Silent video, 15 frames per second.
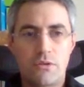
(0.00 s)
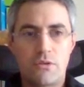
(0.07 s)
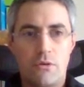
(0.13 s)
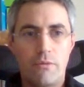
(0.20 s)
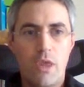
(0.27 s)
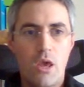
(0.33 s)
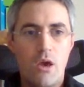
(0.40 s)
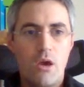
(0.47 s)

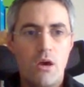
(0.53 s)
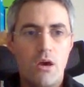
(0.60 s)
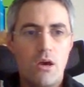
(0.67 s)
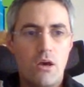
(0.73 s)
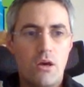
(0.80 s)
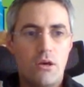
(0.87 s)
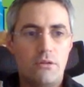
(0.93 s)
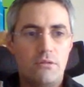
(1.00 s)
So
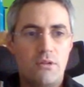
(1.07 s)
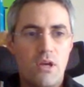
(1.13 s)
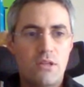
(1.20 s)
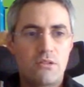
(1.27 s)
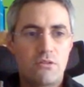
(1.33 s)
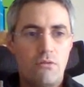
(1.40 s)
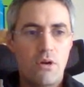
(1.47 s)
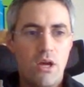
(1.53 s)

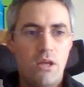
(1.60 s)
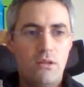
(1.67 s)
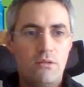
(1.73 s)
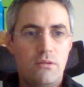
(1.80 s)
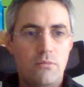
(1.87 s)
that's great,